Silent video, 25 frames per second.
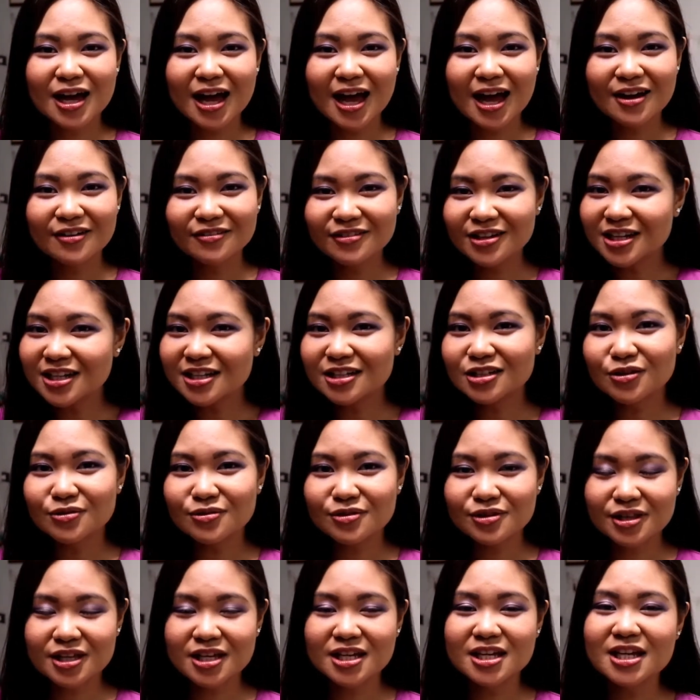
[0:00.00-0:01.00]
I really
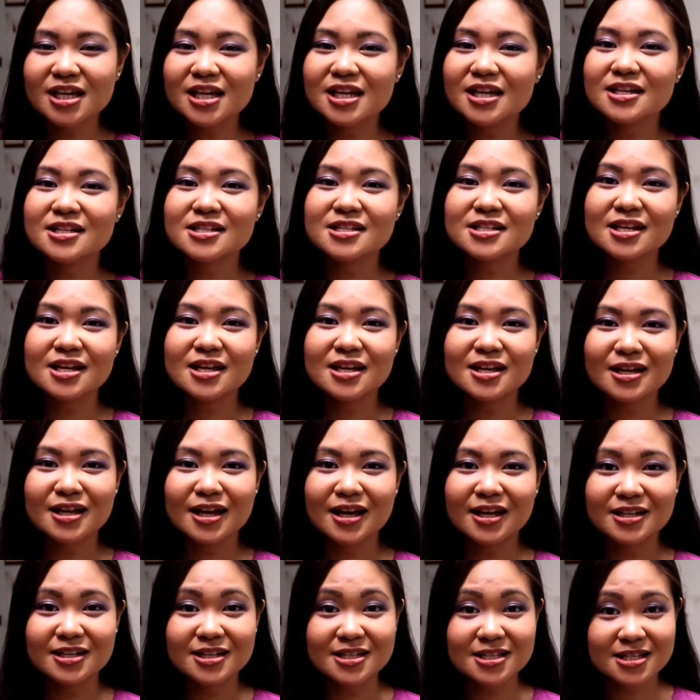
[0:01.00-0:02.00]
don't think it is
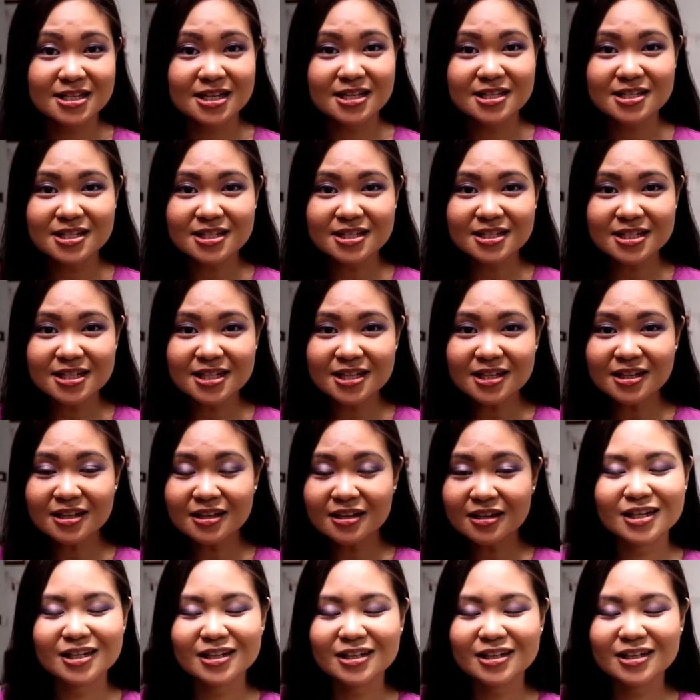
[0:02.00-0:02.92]
a necessity,